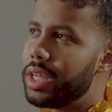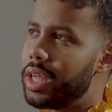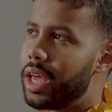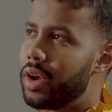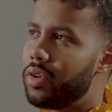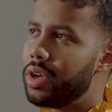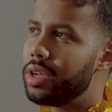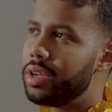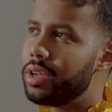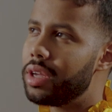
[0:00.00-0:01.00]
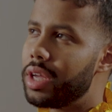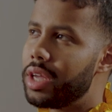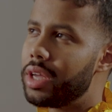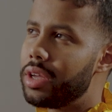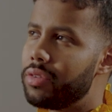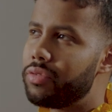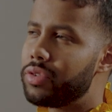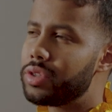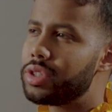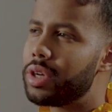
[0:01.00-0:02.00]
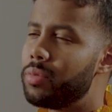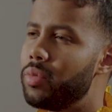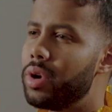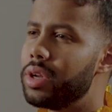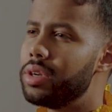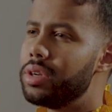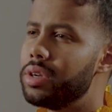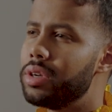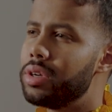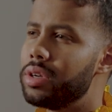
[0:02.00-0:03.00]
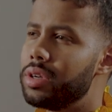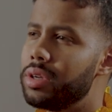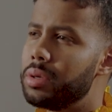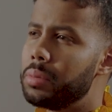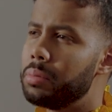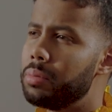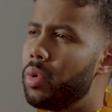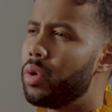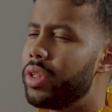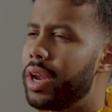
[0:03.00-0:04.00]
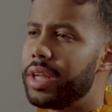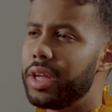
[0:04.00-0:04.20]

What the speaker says: caring for someone more than I